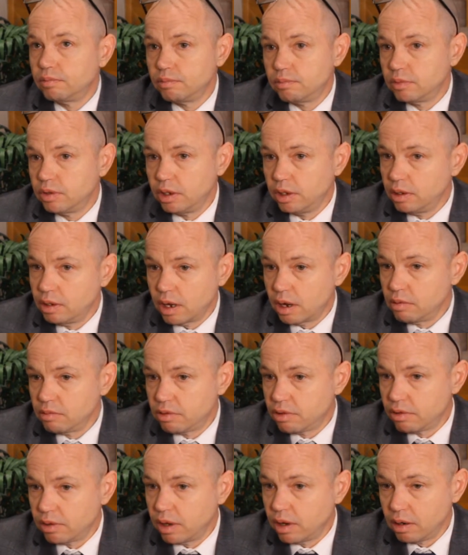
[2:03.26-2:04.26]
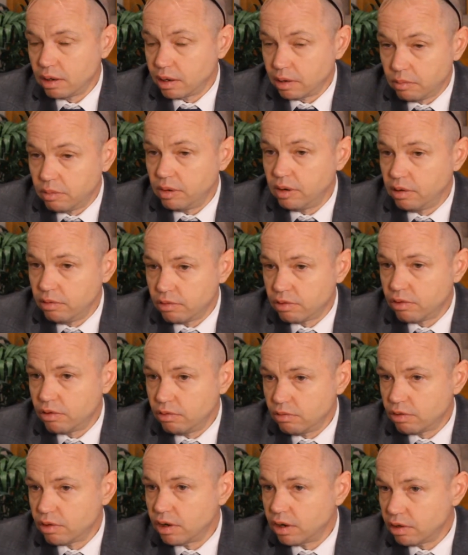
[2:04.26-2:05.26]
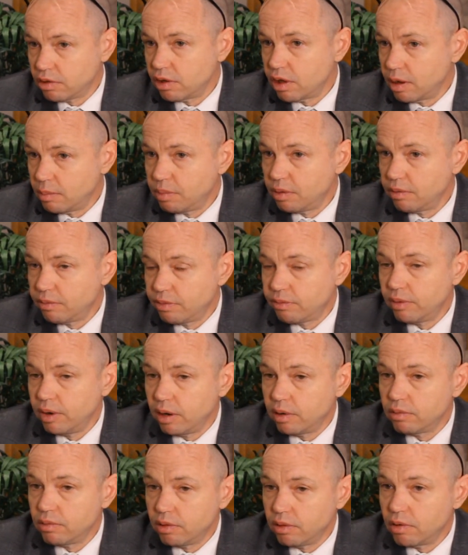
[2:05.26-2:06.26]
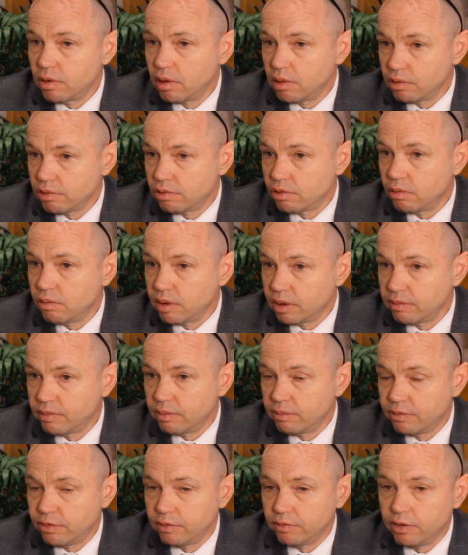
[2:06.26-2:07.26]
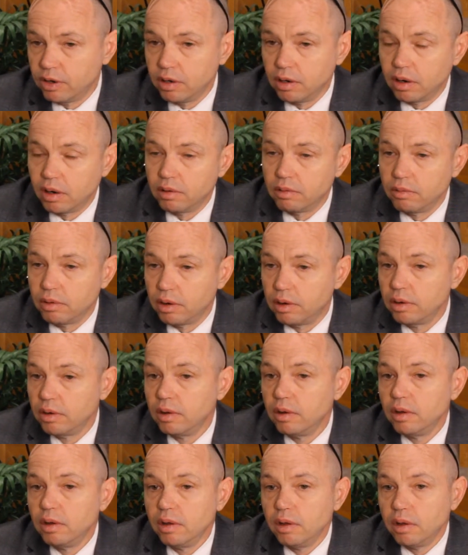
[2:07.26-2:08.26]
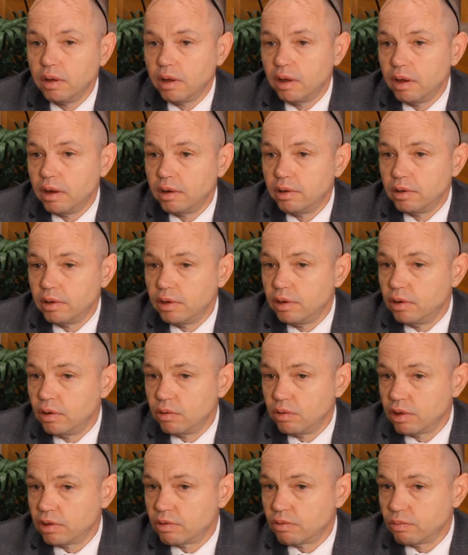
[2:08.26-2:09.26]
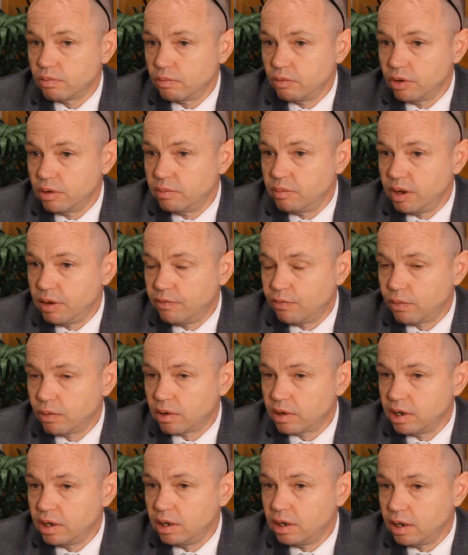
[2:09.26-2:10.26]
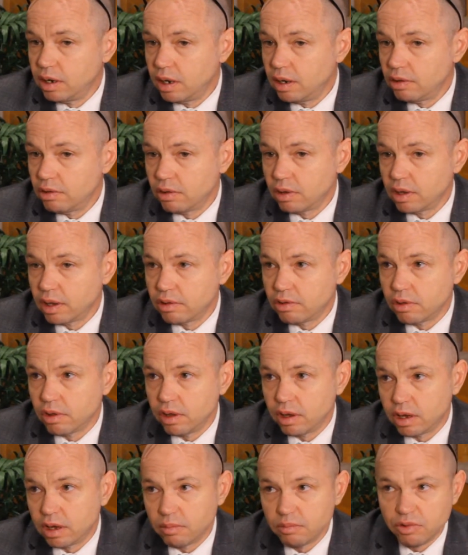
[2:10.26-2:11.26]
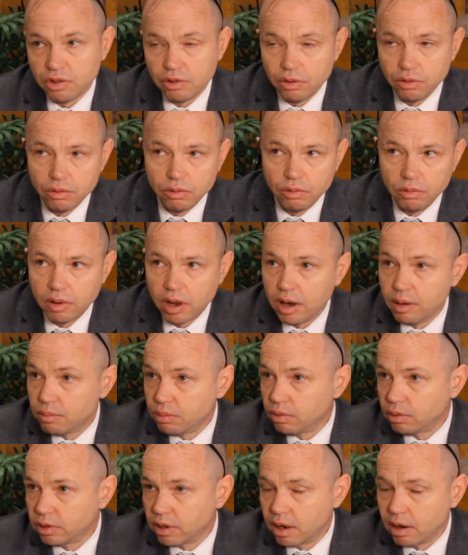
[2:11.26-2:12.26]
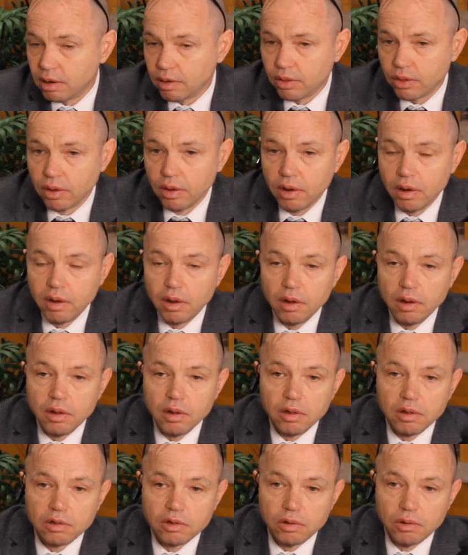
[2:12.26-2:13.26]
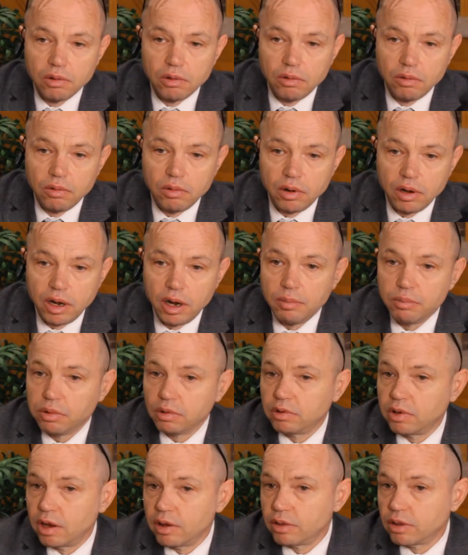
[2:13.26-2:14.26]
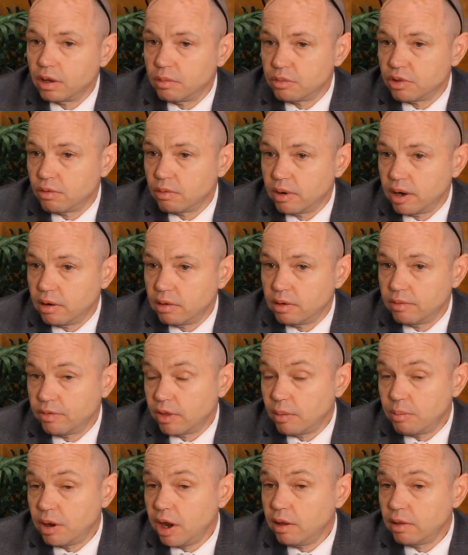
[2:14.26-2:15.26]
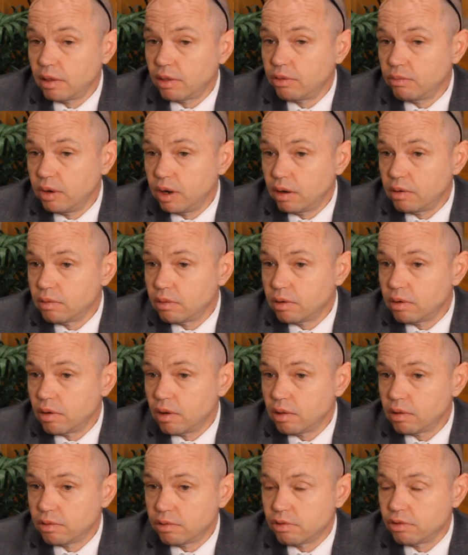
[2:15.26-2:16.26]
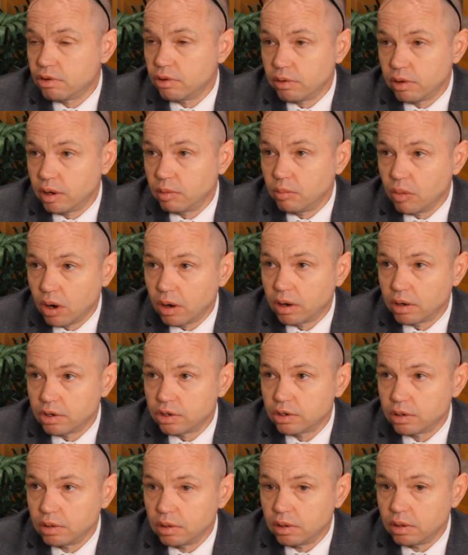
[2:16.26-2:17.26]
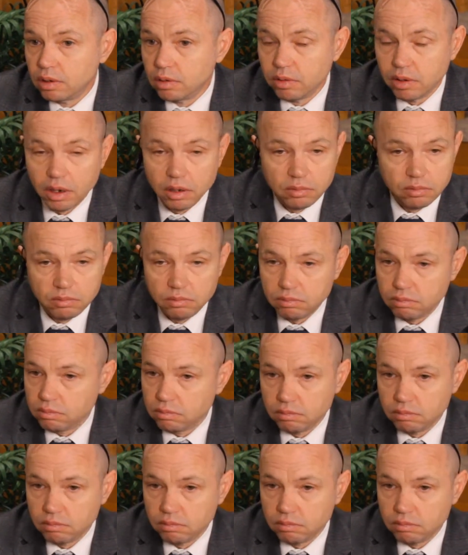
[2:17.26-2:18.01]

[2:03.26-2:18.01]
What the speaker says: the outstanding, like we used an example of $300 owing from $1,500, right, and the notice would be 14 days, and let's say it comes due April 10th. So April 10th comes around. If they pay the $300 during March, then